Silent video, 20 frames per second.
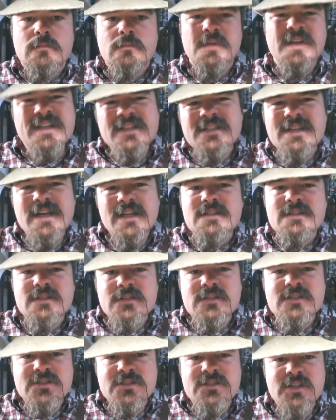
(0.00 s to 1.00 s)
Because that
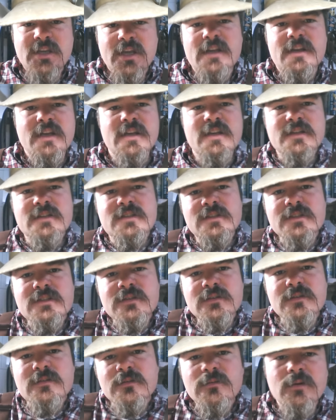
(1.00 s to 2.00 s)
shit
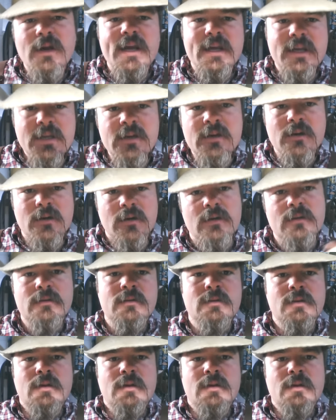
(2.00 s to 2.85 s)
is right here.